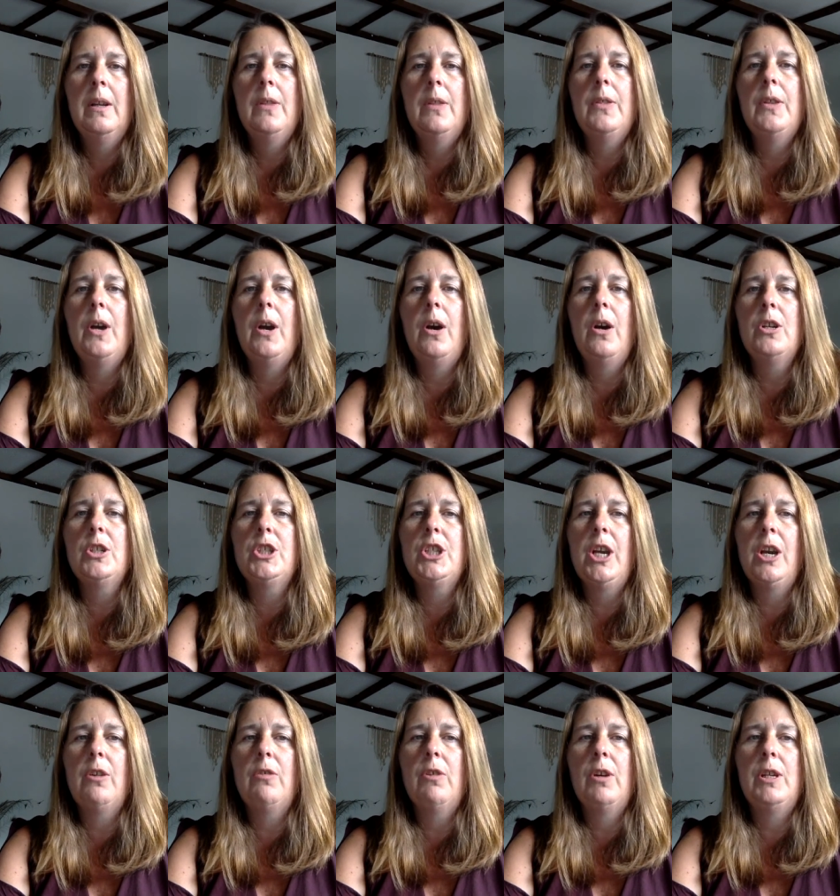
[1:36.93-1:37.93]
The heart
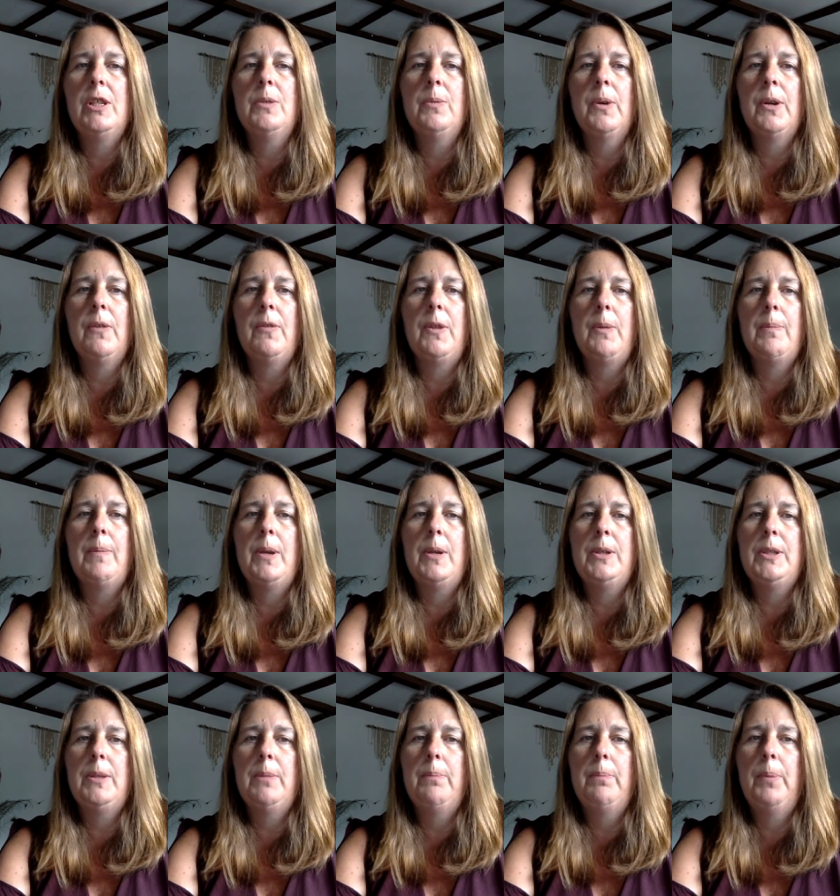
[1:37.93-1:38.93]
chakra is one of the
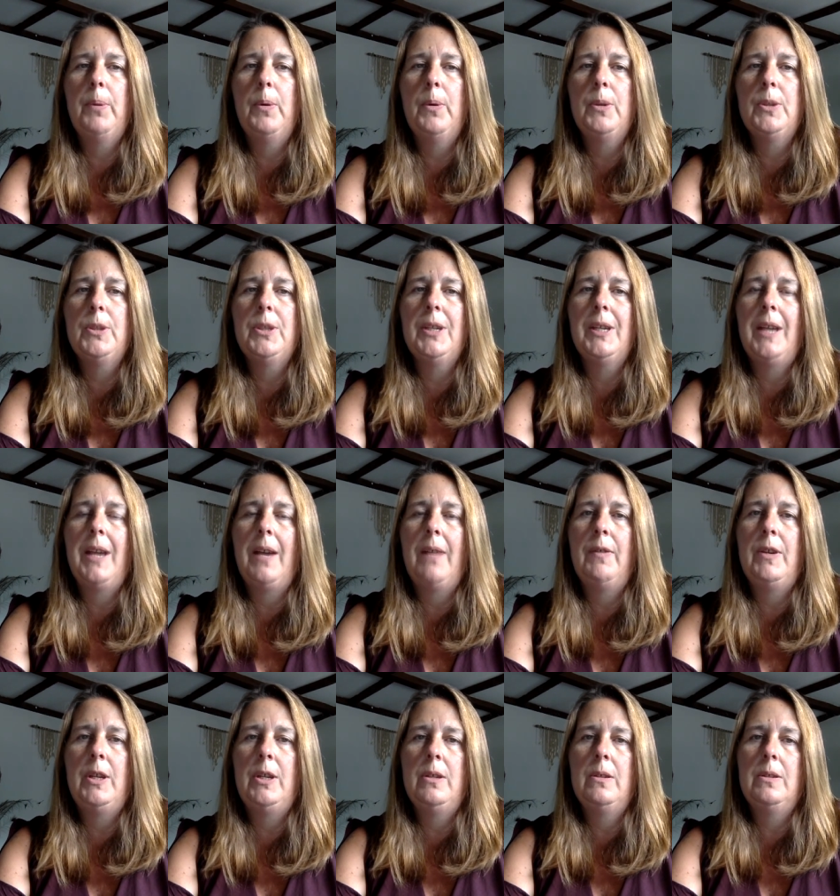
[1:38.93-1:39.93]
most important
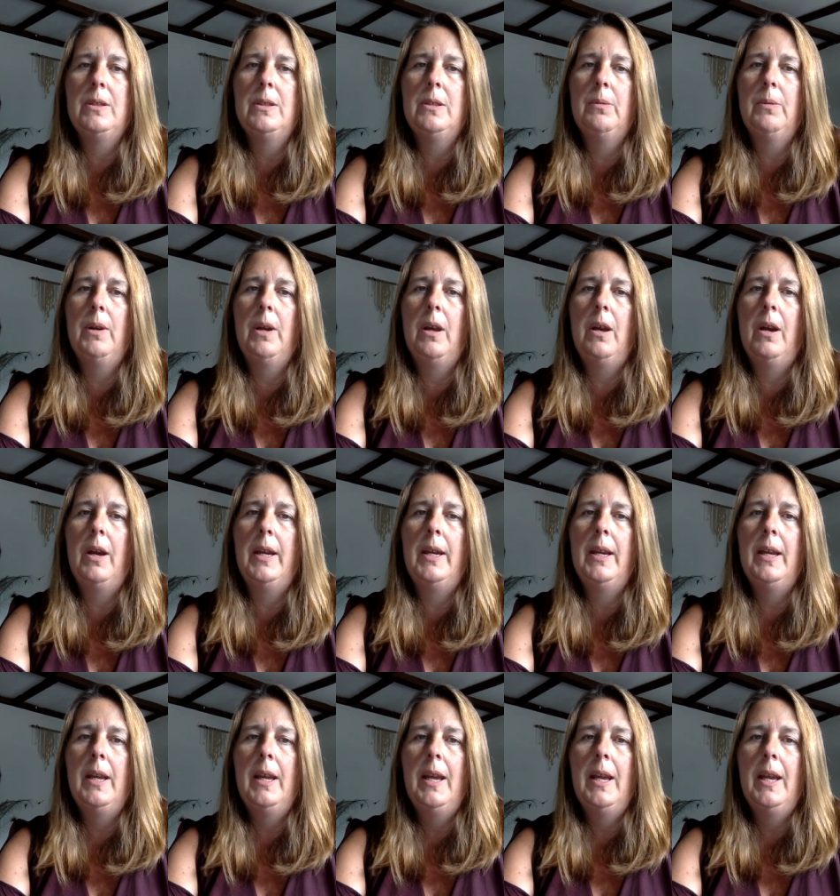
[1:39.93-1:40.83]
avenues to align.